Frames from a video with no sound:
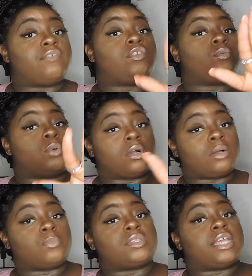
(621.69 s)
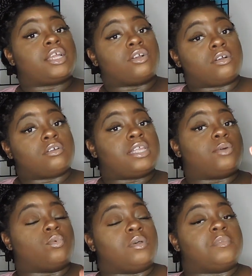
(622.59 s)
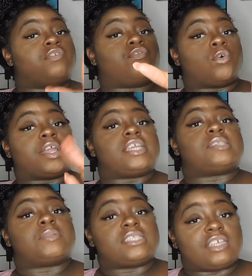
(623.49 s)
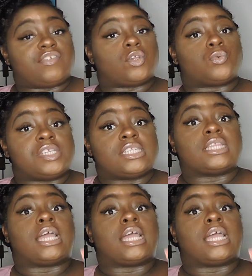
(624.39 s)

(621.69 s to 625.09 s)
if you broke up with that girl, that woman, for a specific reason,